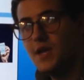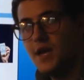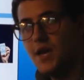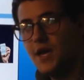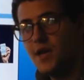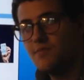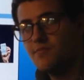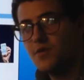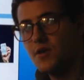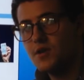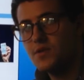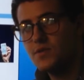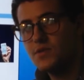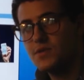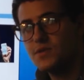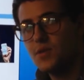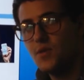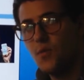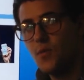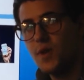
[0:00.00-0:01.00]
and brought to
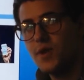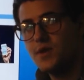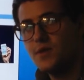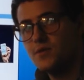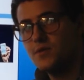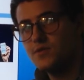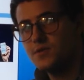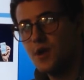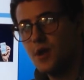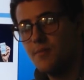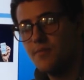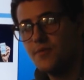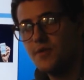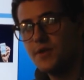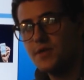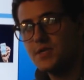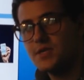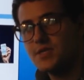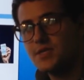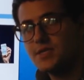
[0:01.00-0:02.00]
us the Windows
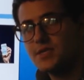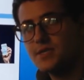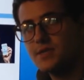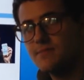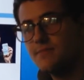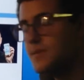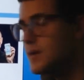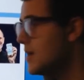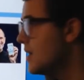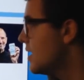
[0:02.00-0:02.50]
operating system,